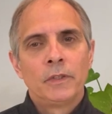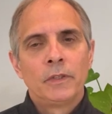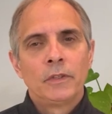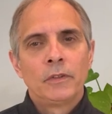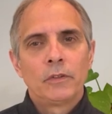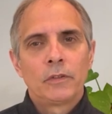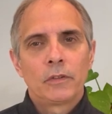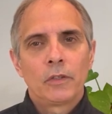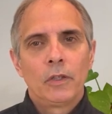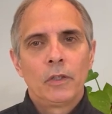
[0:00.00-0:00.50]

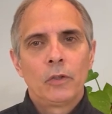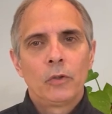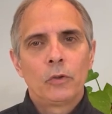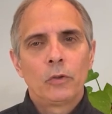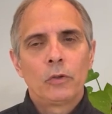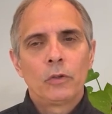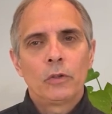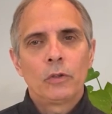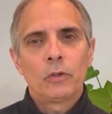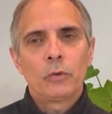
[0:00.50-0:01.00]

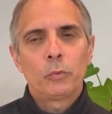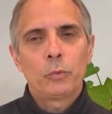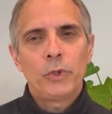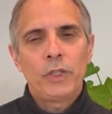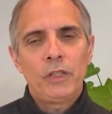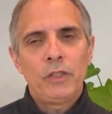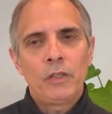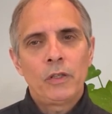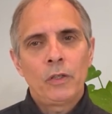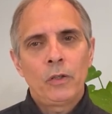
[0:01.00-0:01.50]
So
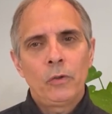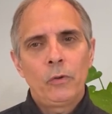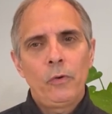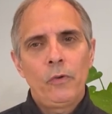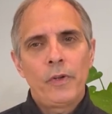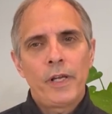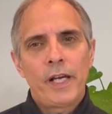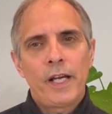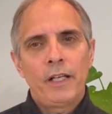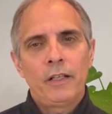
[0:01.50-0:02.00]
we know
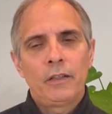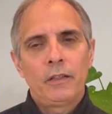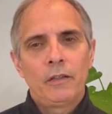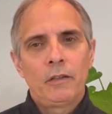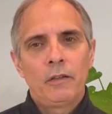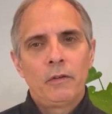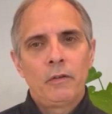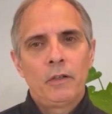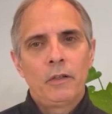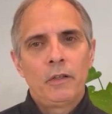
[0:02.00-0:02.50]
that
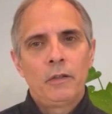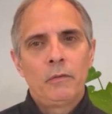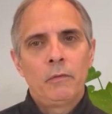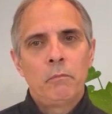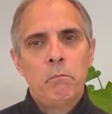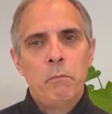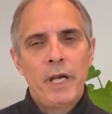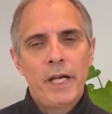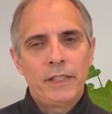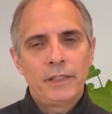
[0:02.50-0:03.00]

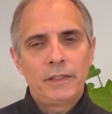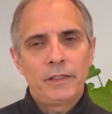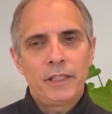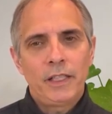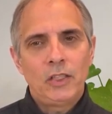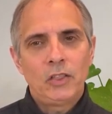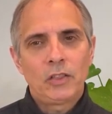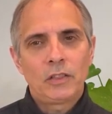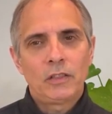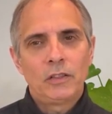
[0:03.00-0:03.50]

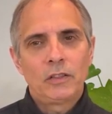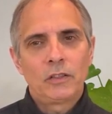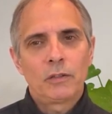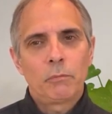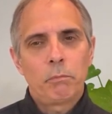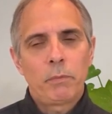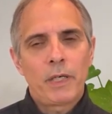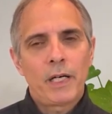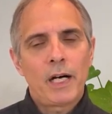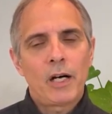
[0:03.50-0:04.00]
meditation is a
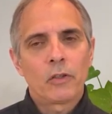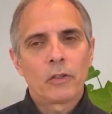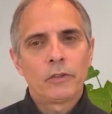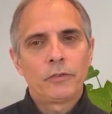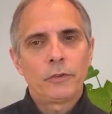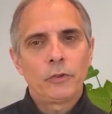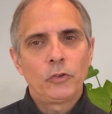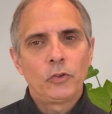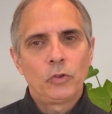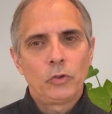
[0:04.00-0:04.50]

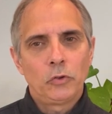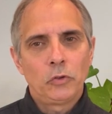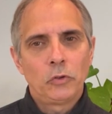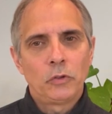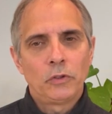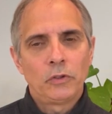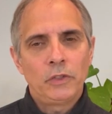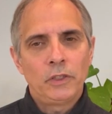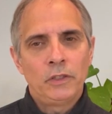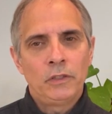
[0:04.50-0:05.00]
powerful
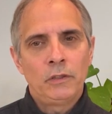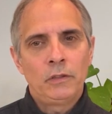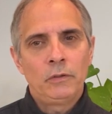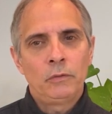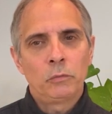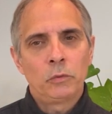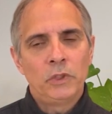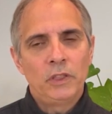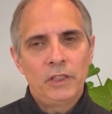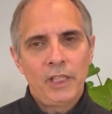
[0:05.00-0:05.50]
tool in
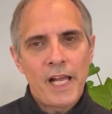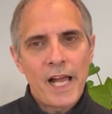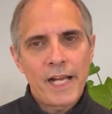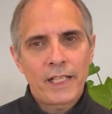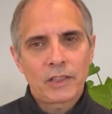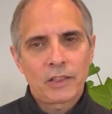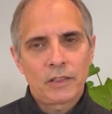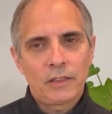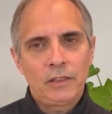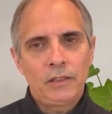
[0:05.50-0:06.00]

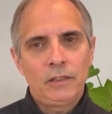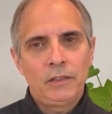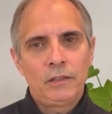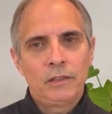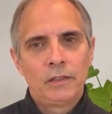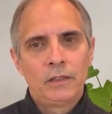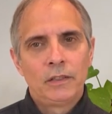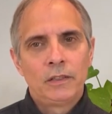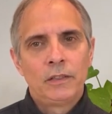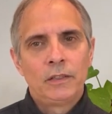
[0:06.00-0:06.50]
relaxing
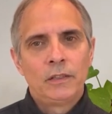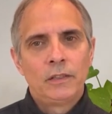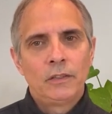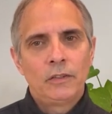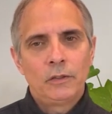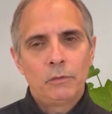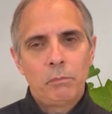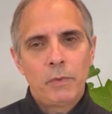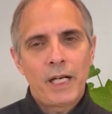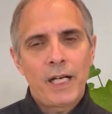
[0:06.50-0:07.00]

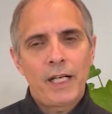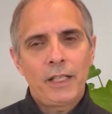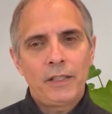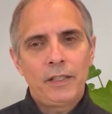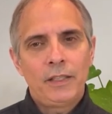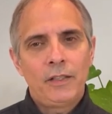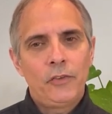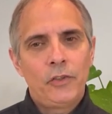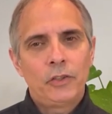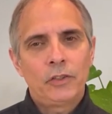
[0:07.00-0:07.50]
the body,
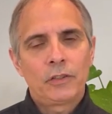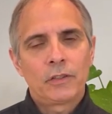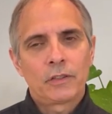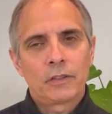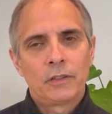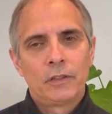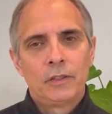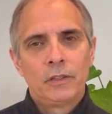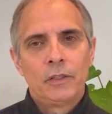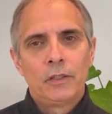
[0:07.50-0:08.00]
and this
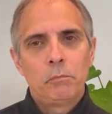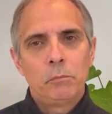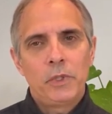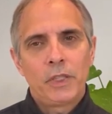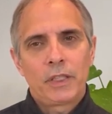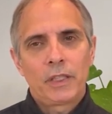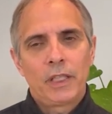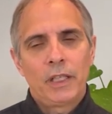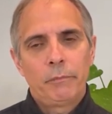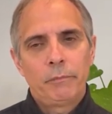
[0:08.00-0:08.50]

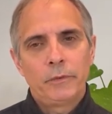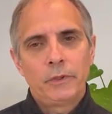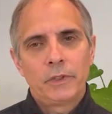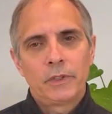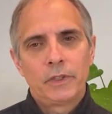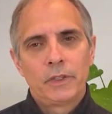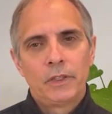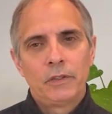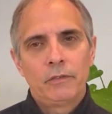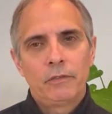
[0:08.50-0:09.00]
becomes
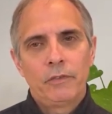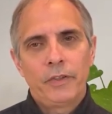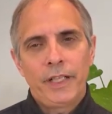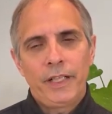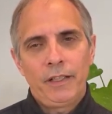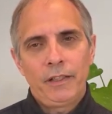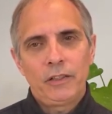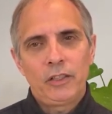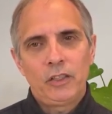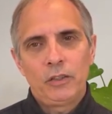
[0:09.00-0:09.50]

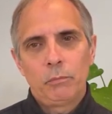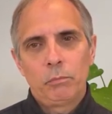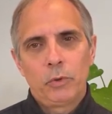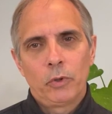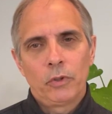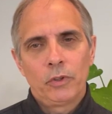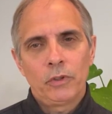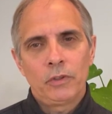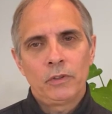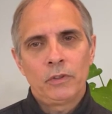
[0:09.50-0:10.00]
vitally
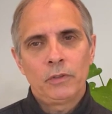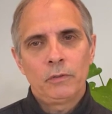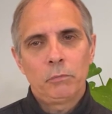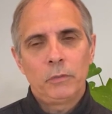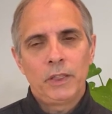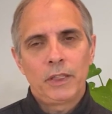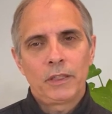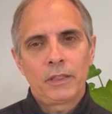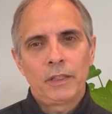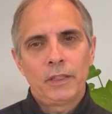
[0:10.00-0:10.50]
important
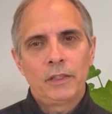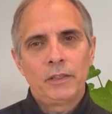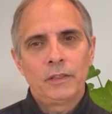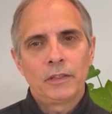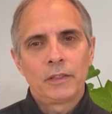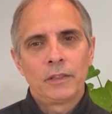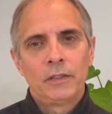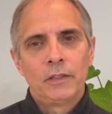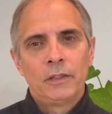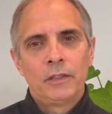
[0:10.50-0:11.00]
because
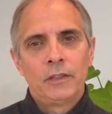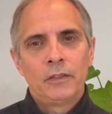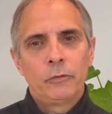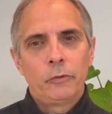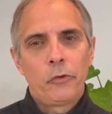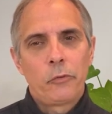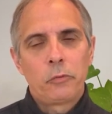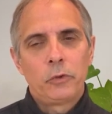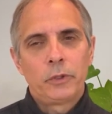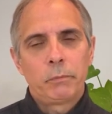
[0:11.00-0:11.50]

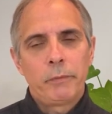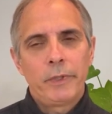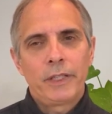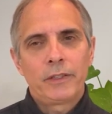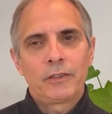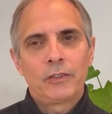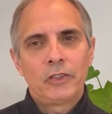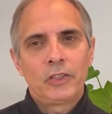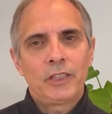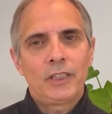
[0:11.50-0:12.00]
with respect
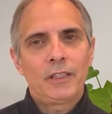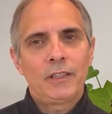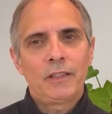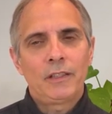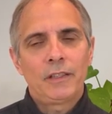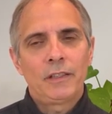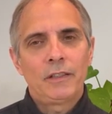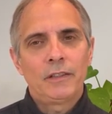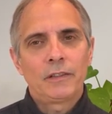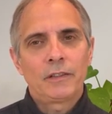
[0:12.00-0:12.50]
to
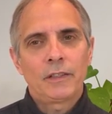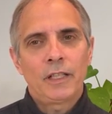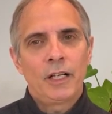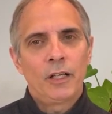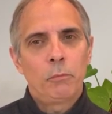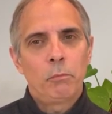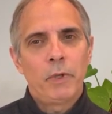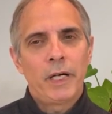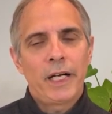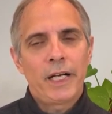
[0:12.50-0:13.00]
tinnitus, our
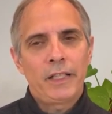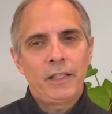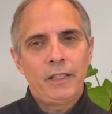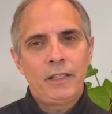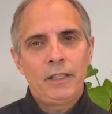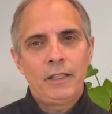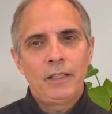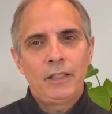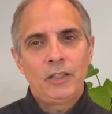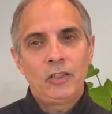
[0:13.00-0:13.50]

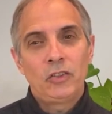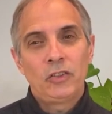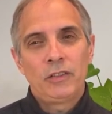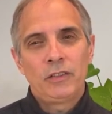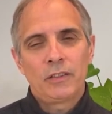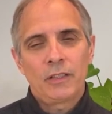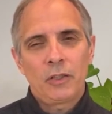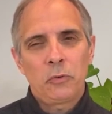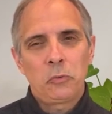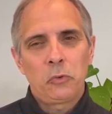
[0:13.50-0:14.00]
body is
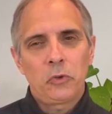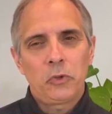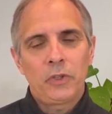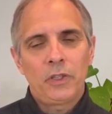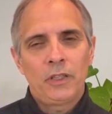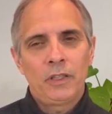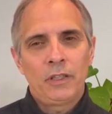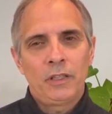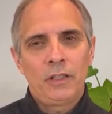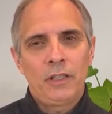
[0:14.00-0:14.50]
generally
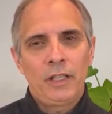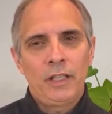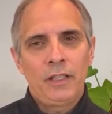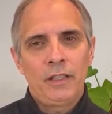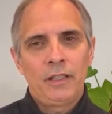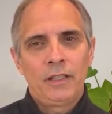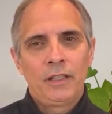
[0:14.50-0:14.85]
in a